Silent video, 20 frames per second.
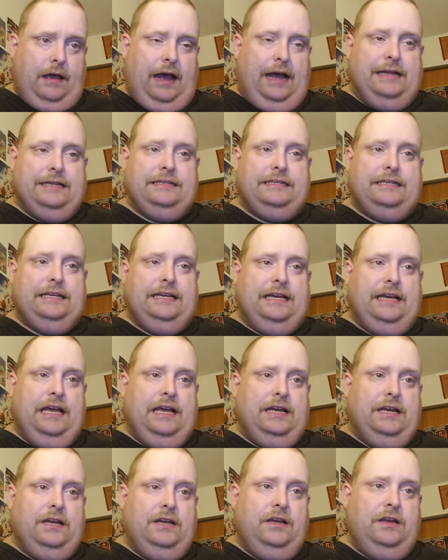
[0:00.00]
as the
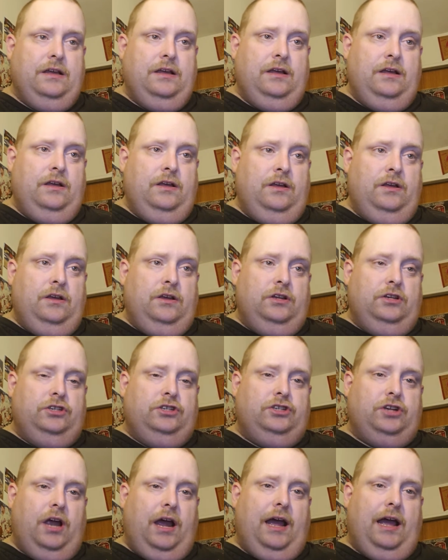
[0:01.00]

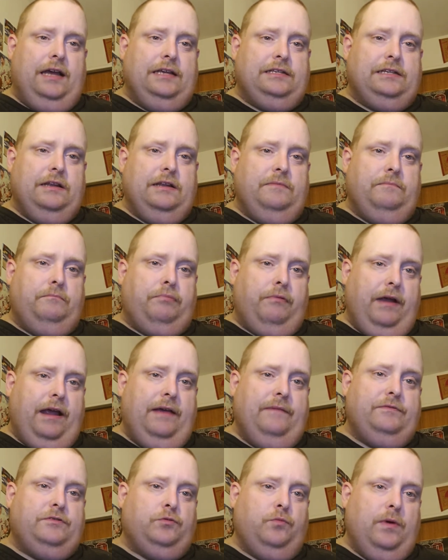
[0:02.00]
as the
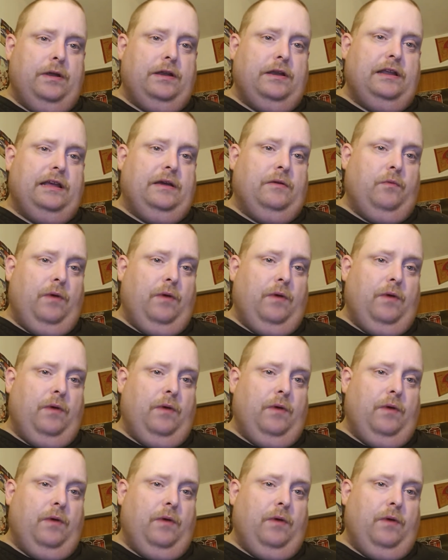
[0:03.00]
Braves win the